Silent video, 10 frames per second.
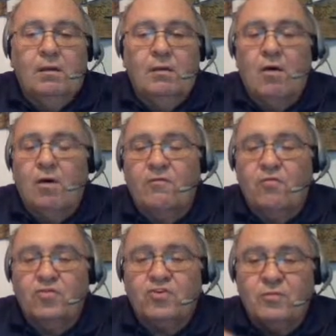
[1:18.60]
law
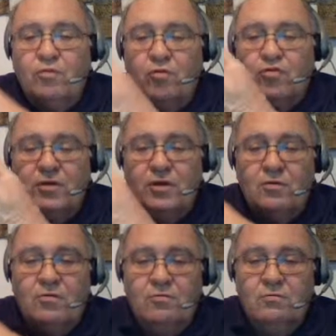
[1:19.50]
enforcement
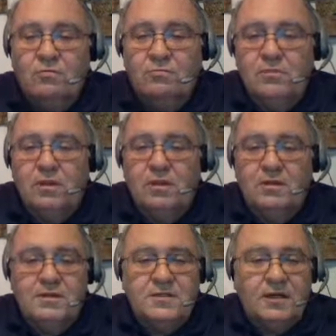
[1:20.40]
personnel,
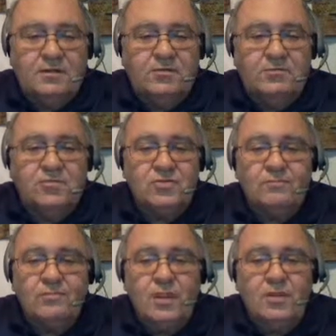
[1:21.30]
detectives,
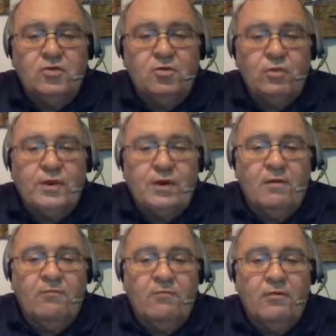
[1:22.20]
to
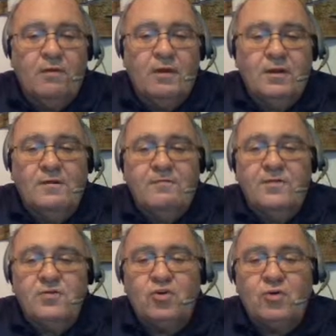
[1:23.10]
recover
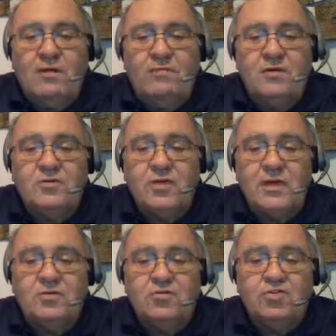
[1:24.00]
physical evidence
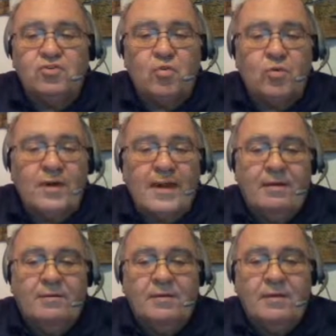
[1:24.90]
and to sort
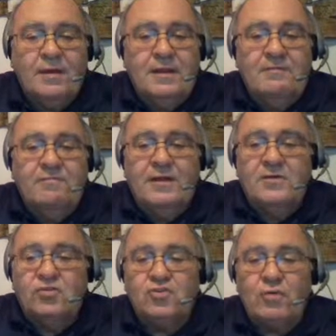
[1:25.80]
out
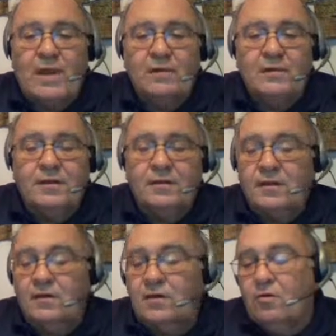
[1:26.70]
events surrounding
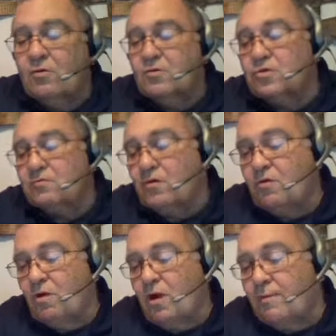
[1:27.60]
the occurrence of a
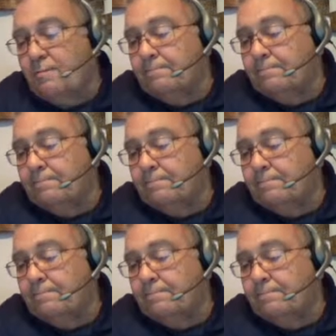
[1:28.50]
crime.